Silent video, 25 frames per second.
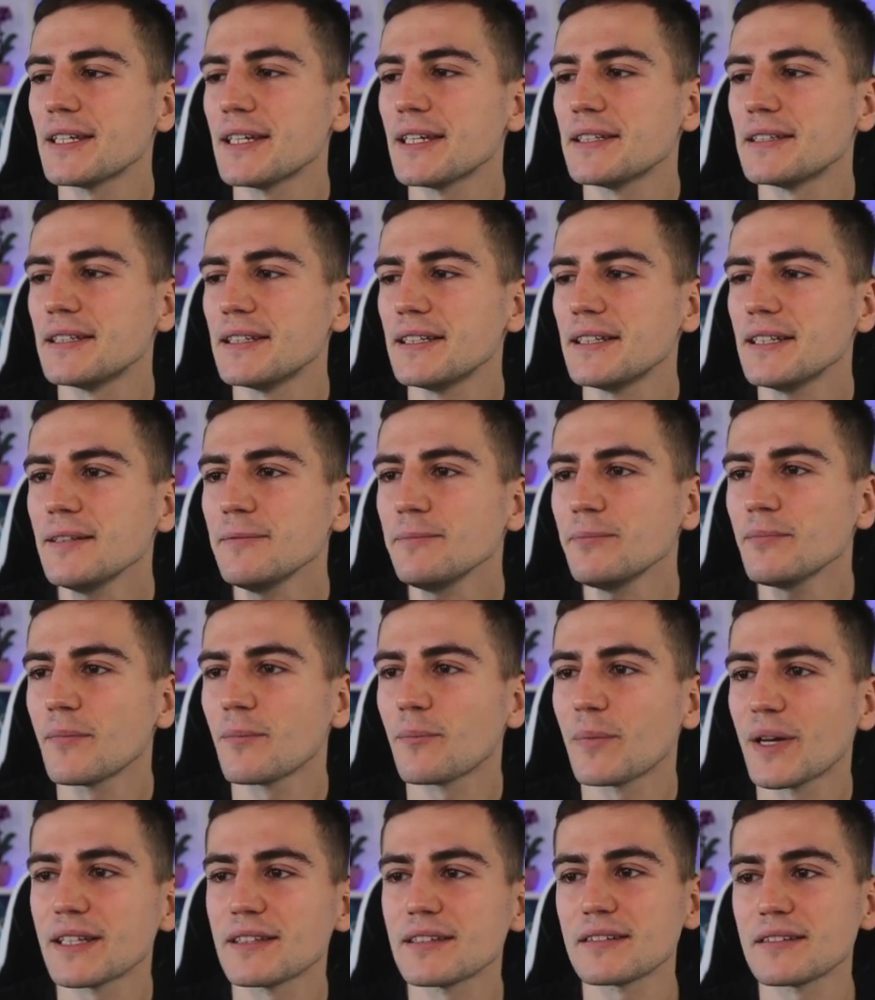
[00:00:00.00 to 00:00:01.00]
idea,
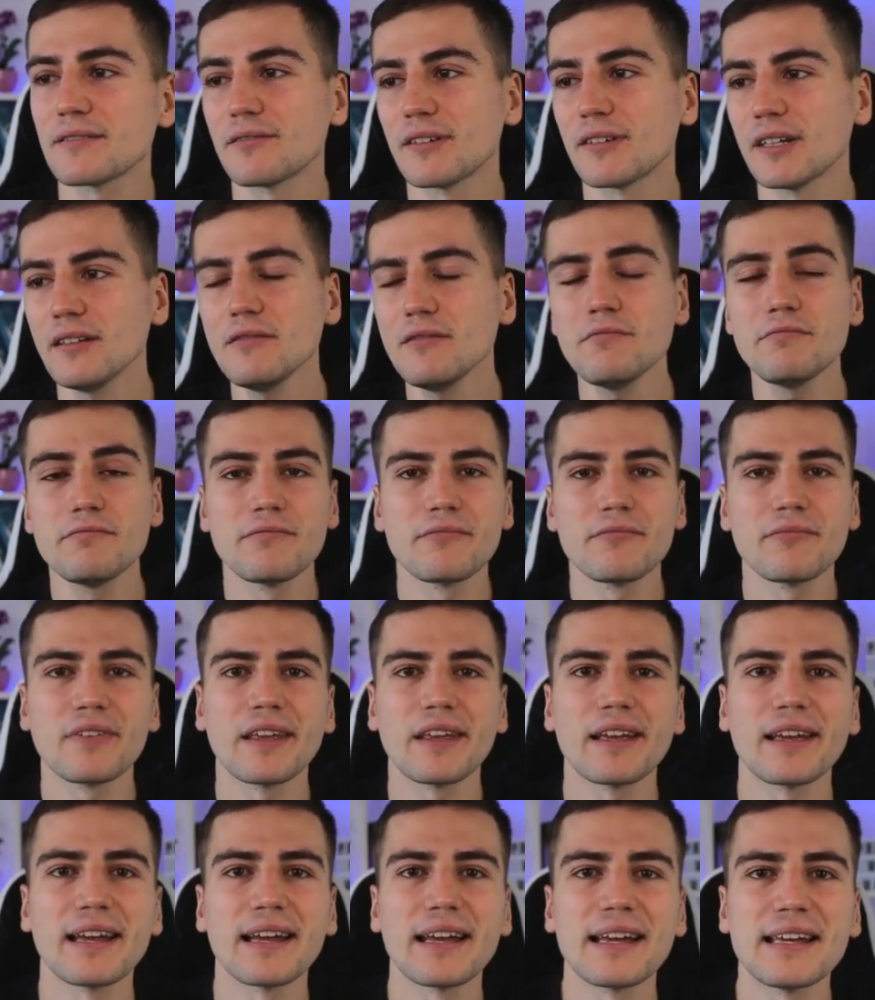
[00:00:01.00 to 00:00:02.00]
but well,
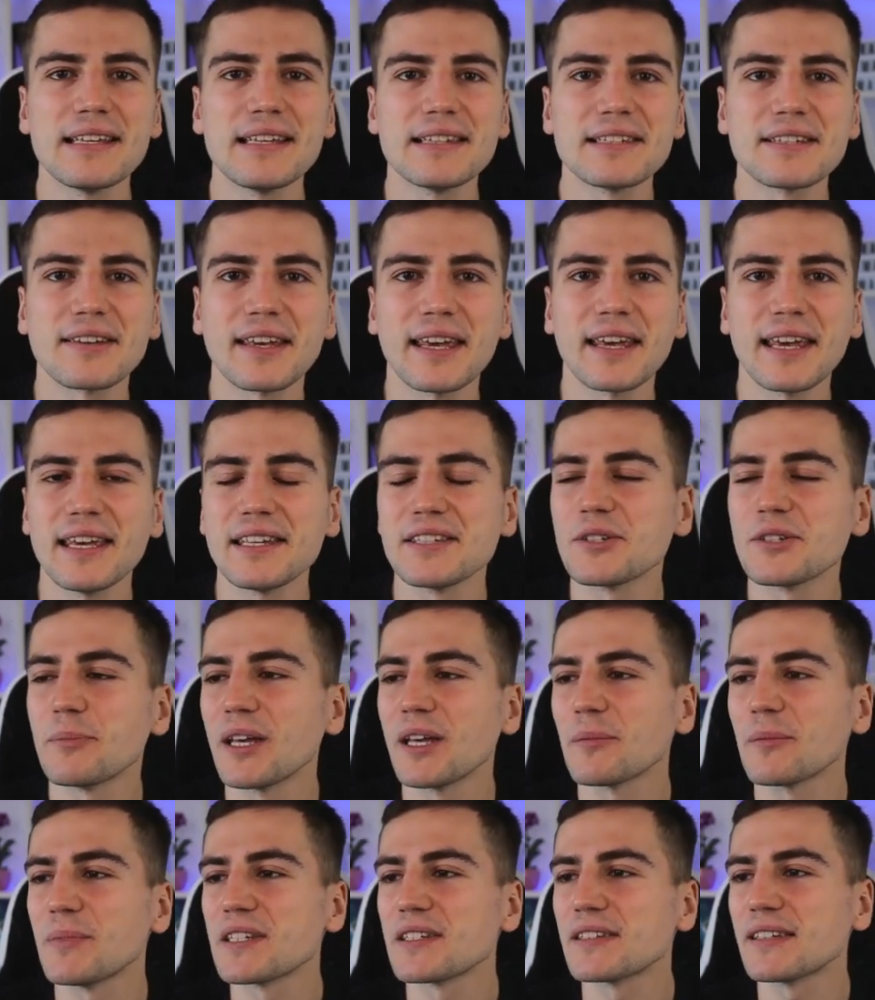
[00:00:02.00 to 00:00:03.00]
it's okay to
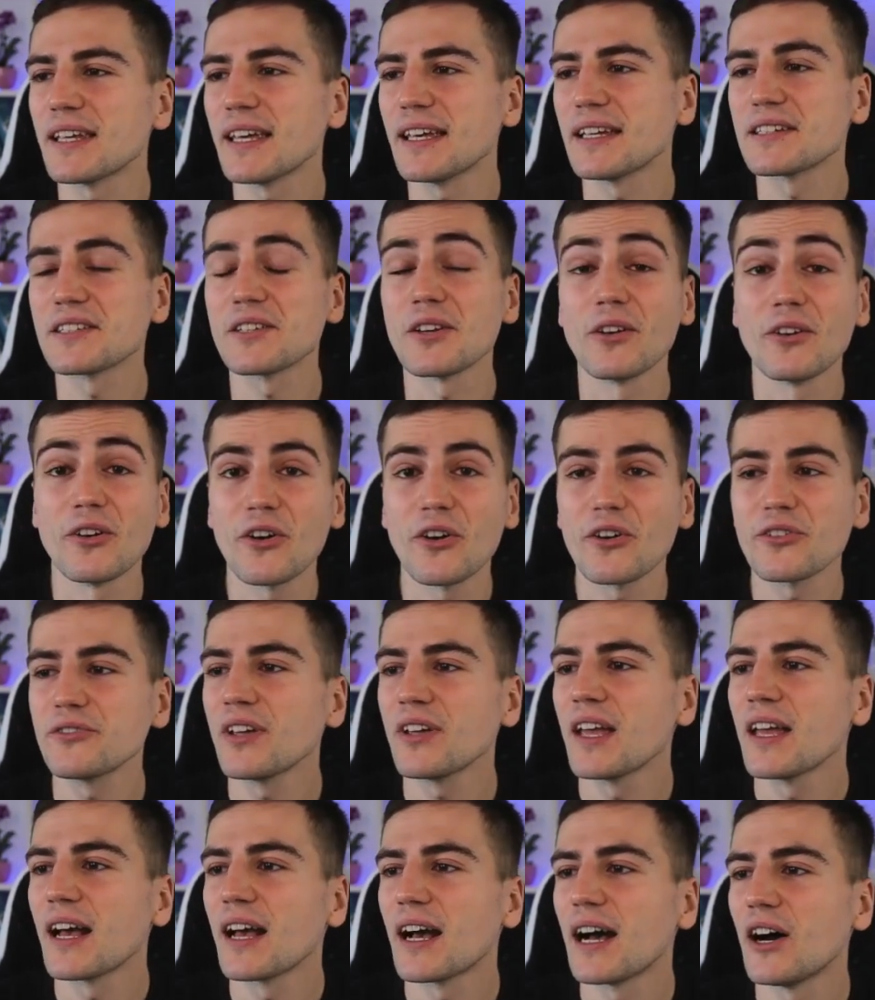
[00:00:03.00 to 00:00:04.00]
make mistakes, you
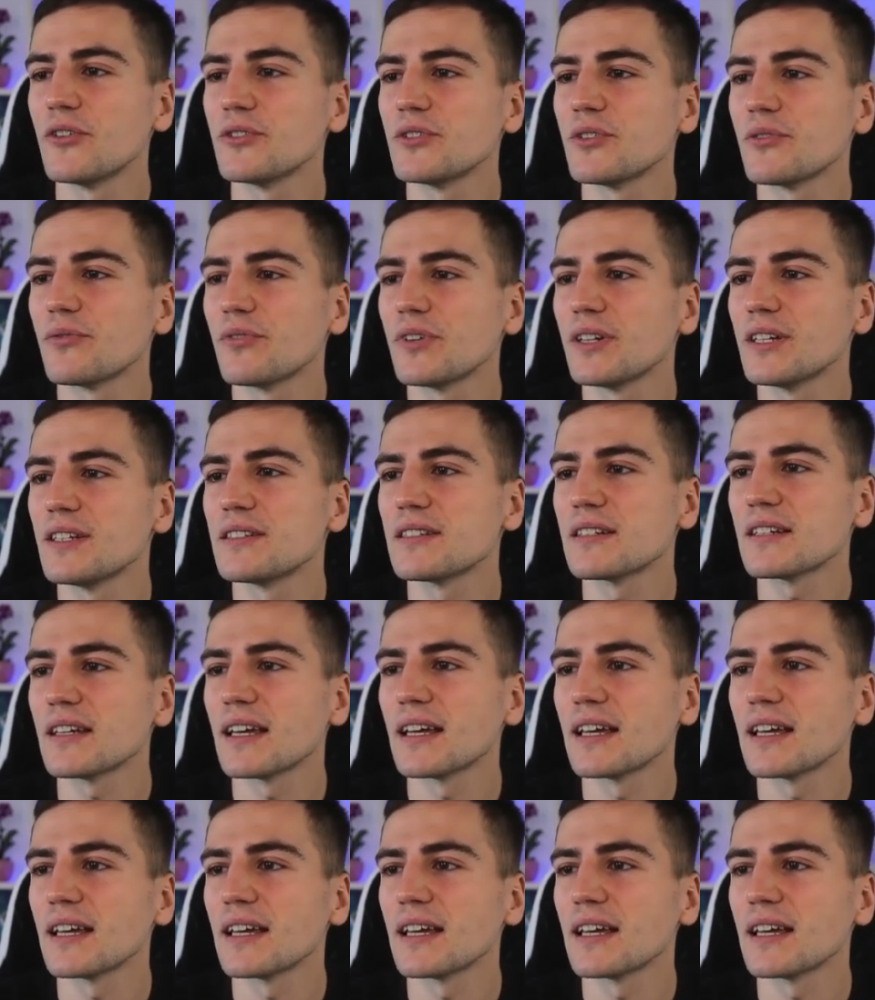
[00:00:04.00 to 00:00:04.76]
learn out of it.